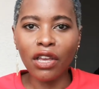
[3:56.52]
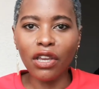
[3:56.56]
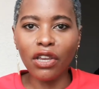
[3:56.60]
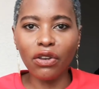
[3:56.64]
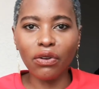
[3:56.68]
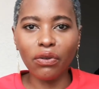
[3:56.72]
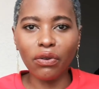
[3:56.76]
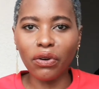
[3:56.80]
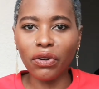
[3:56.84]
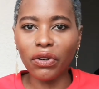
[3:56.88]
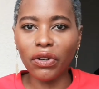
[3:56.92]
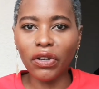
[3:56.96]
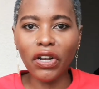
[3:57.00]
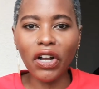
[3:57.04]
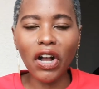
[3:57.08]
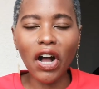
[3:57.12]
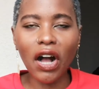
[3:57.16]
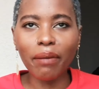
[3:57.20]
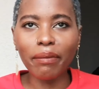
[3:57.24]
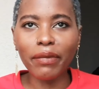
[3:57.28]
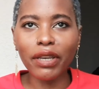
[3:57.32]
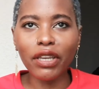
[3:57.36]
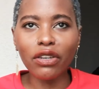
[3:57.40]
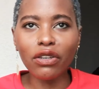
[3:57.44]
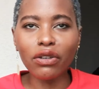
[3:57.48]
you know, gonna
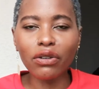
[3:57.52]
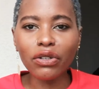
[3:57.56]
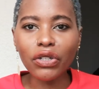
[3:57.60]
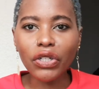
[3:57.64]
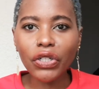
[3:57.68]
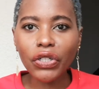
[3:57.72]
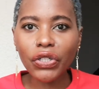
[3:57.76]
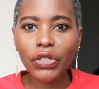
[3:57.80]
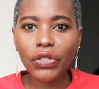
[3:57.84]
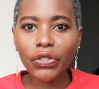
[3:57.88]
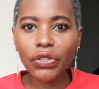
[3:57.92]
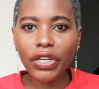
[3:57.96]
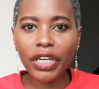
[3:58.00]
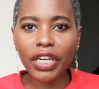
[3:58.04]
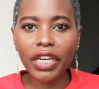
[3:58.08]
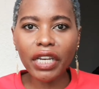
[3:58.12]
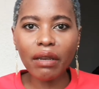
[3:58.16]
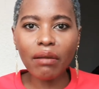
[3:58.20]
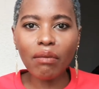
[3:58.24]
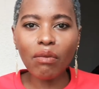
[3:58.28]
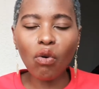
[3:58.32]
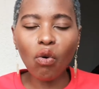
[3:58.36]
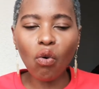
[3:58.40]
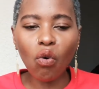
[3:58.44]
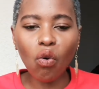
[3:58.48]
come in your
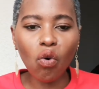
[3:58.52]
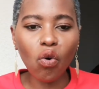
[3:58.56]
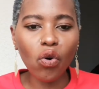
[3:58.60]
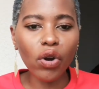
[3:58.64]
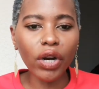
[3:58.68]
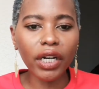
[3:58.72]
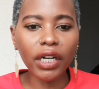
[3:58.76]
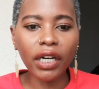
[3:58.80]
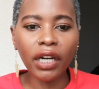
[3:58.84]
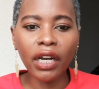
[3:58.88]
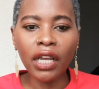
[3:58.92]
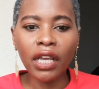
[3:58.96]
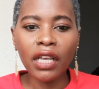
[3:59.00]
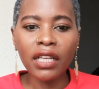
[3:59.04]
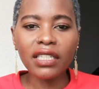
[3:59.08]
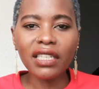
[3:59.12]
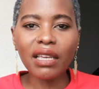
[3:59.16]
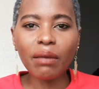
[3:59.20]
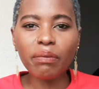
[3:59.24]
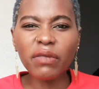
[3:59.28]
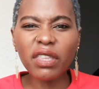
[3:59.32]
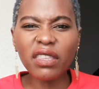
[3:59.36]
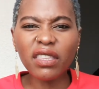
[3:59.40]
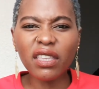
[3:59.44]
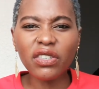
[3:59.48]
dream, or
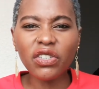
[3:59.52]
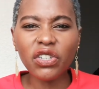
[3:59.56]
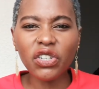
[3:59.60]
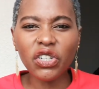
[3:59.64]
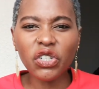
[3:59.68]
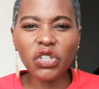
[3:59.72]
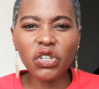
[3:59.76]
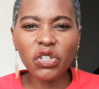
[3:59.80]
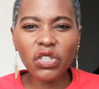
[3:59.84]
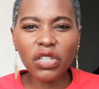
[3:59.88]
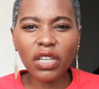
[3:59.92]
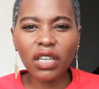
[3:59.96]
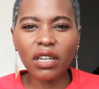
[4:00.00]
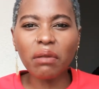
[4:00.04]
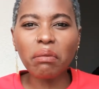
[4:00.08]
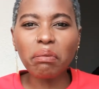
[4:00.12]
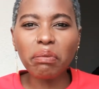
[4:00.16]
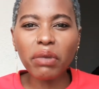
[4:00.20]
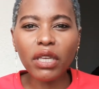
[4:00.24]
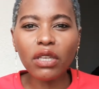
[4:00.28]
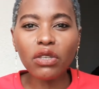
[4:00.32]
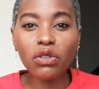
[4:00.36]
something that's just gonna be